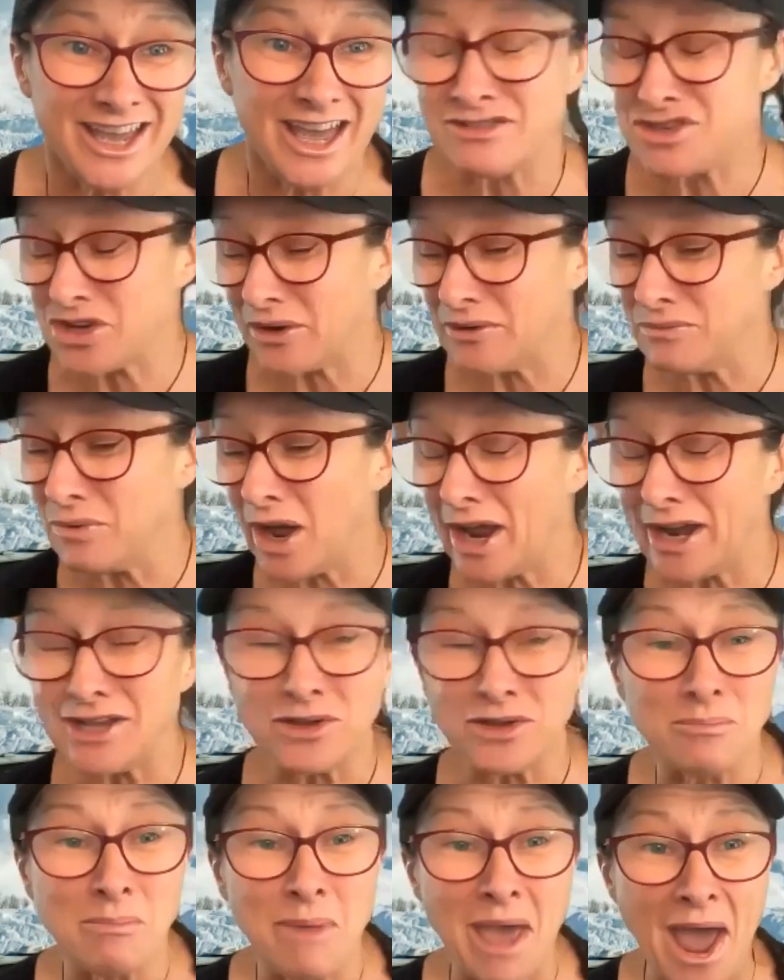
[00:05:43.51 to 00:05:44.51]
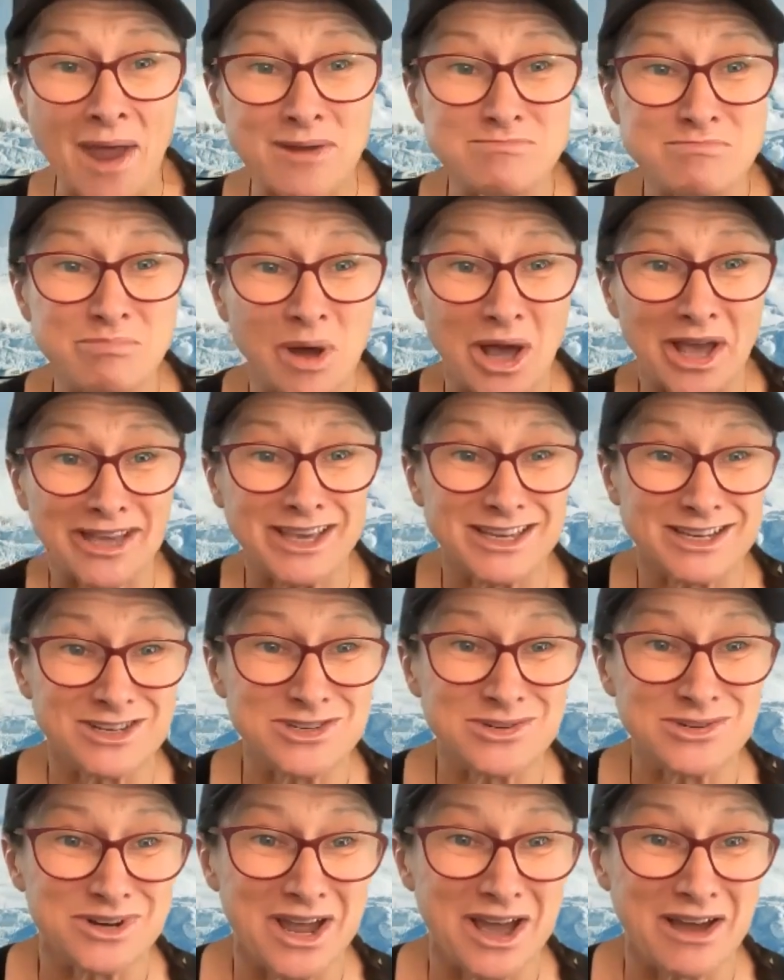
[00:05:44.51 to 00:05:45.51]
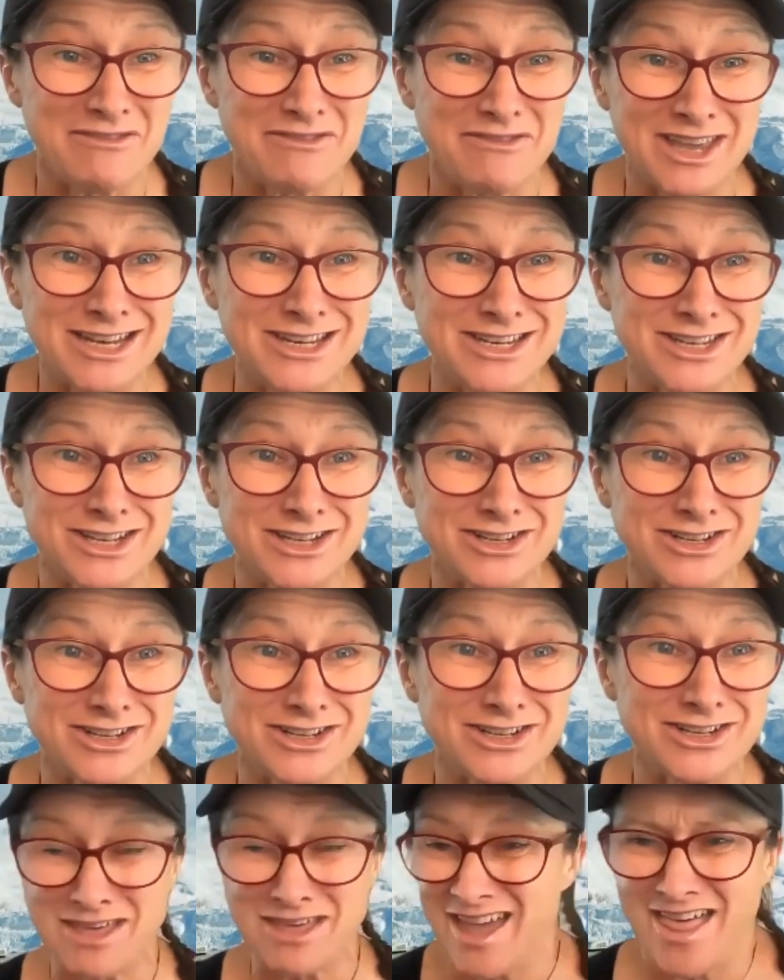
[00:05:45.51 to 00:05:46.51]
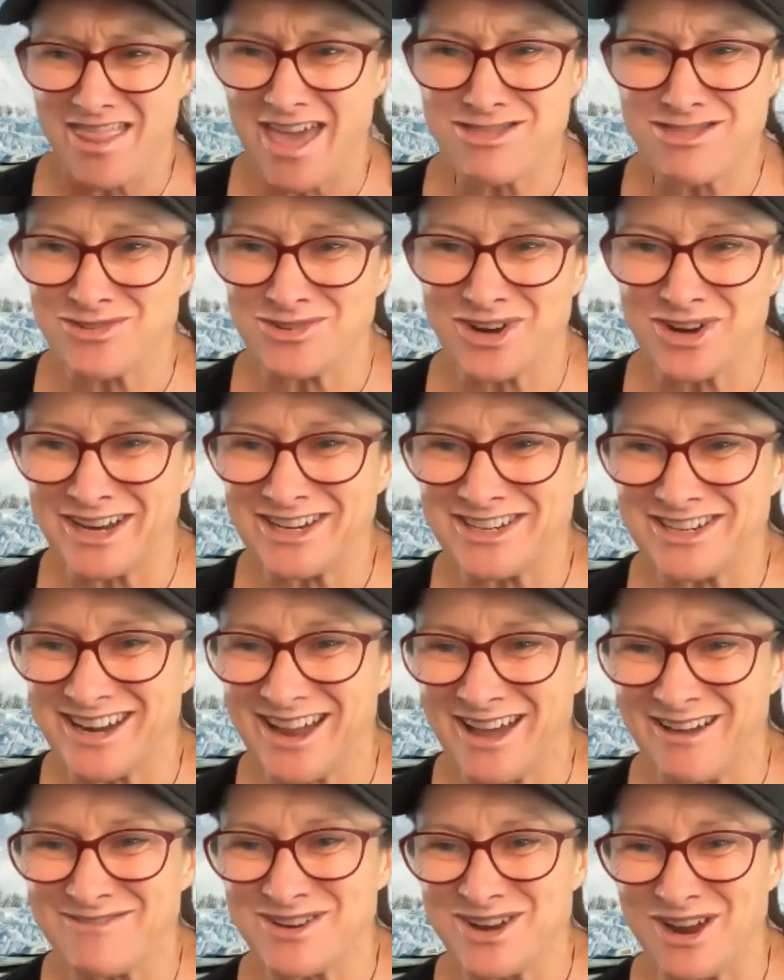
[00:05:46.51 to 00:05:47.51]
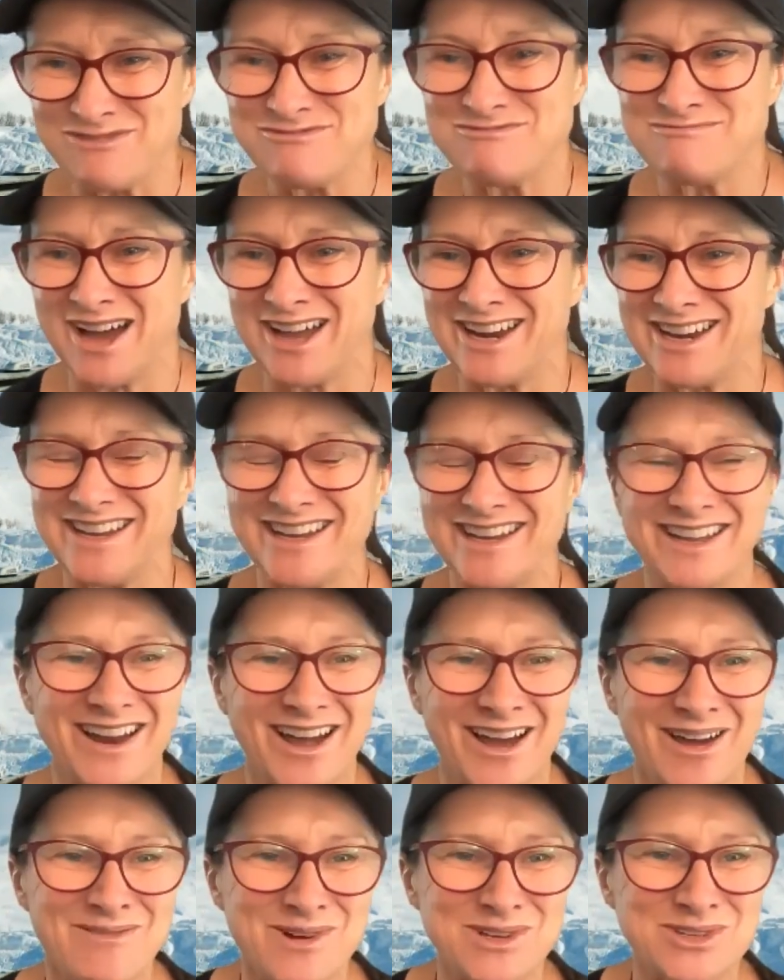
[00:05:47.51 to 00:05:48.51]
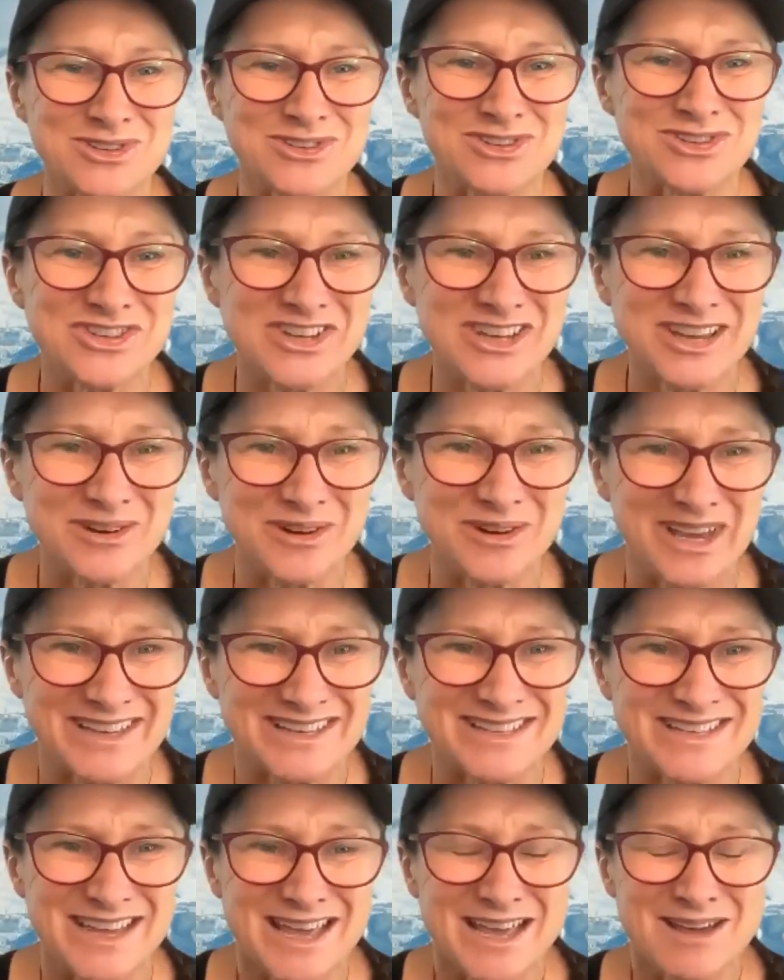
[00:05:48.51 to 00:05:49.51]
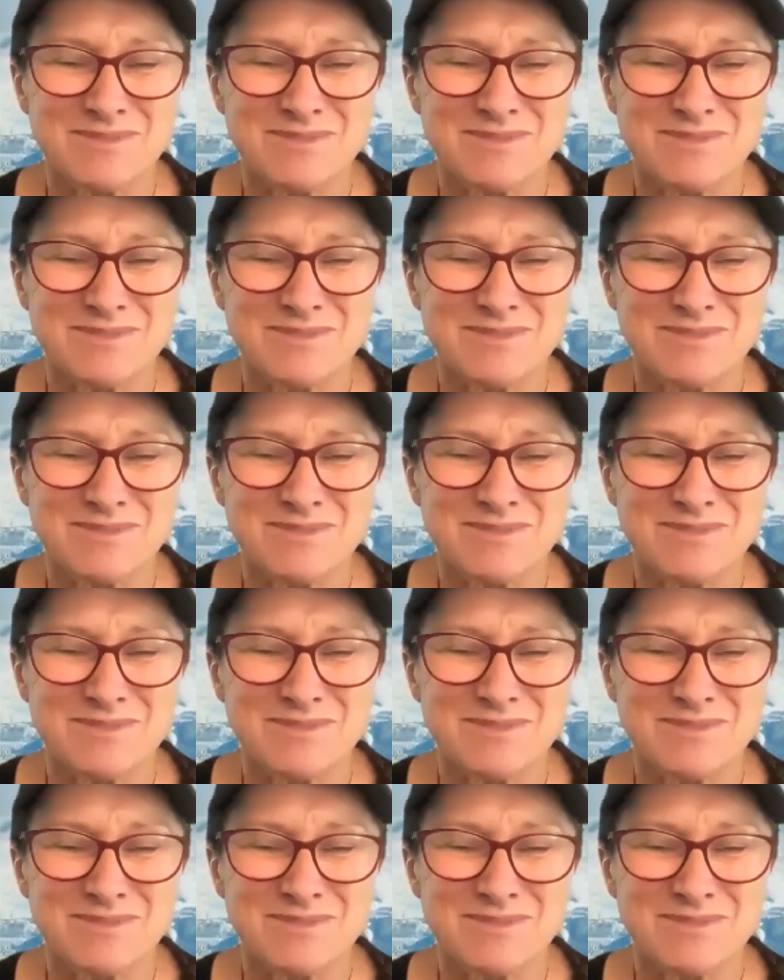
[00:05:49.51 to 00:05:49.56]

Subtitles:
So riding a mountain bike into an RV dealership, they thought I didn't have enough money and I wasn't serious.